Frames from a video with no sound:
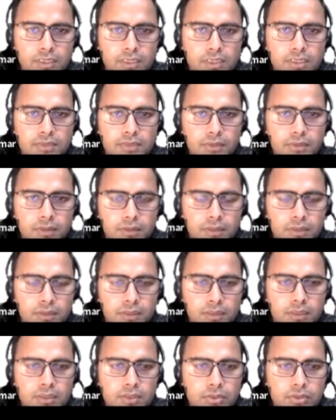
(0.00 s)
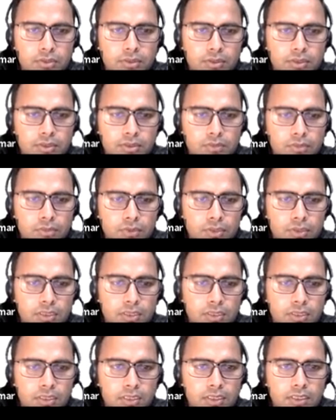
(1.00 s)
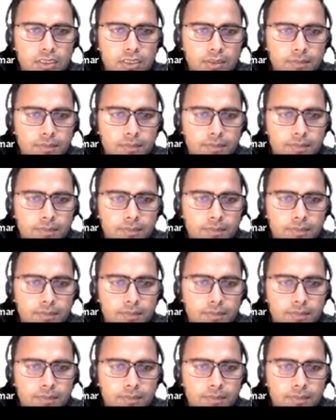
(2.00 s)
this one. So this is what? E.